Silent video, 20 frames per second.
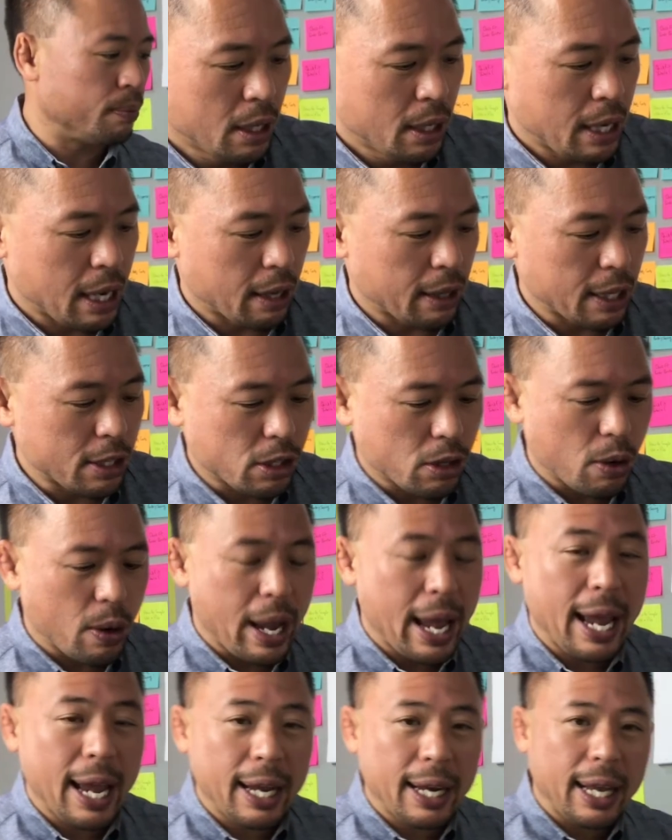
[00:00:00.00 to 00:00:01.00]
Now let's go
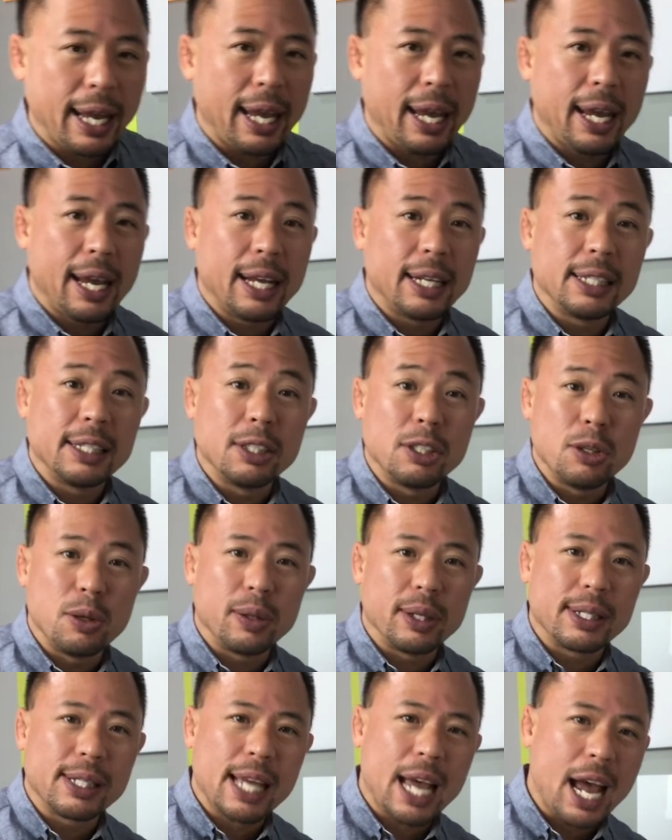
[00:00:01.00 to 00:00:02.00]
ahead and do the
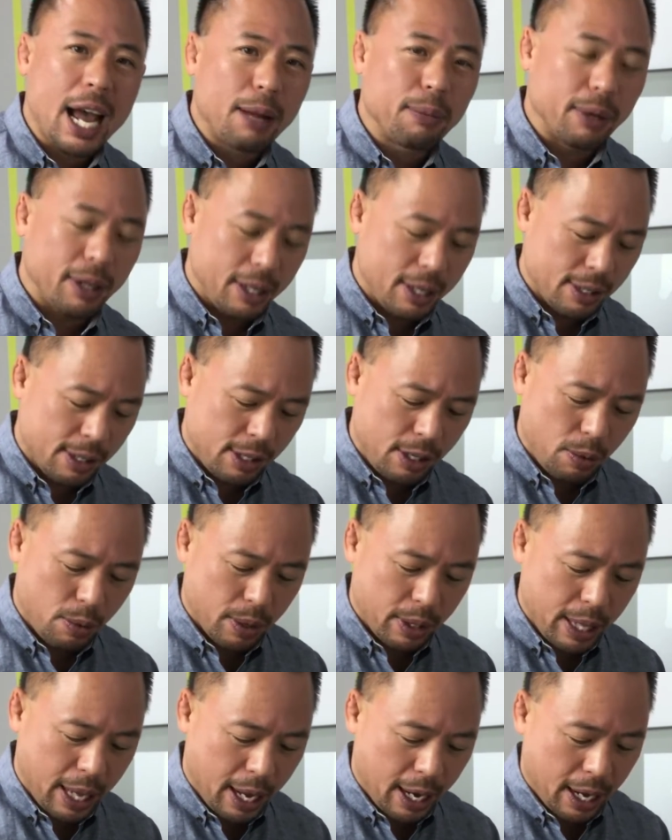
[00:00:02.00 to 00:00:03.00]
tablet and see what
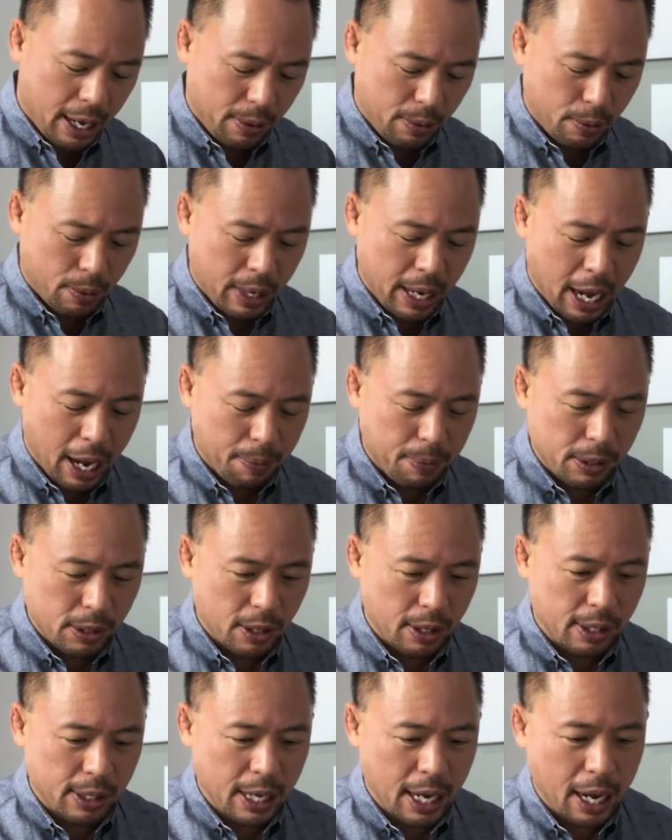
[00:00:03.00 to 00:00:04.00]
happens on
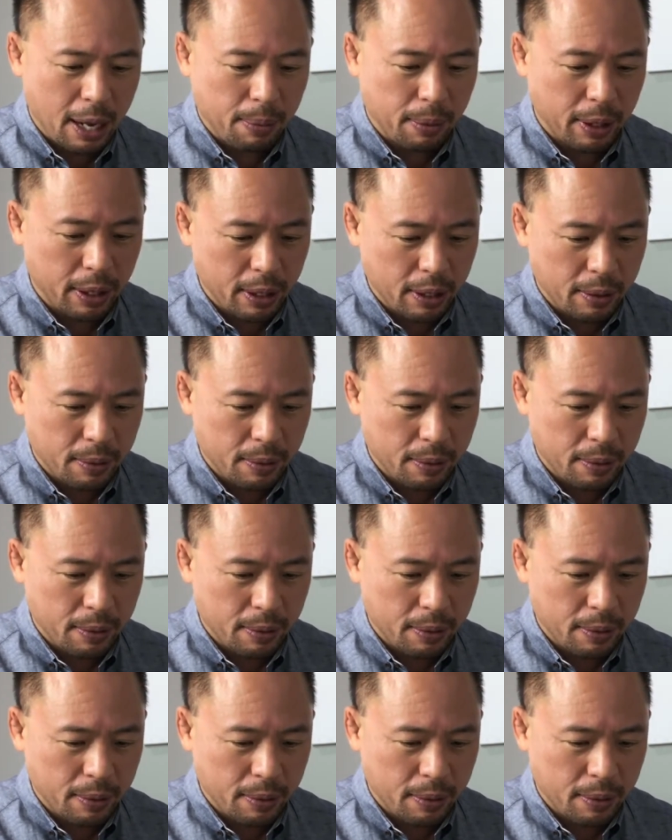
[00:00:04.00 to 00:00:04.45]
the tablet.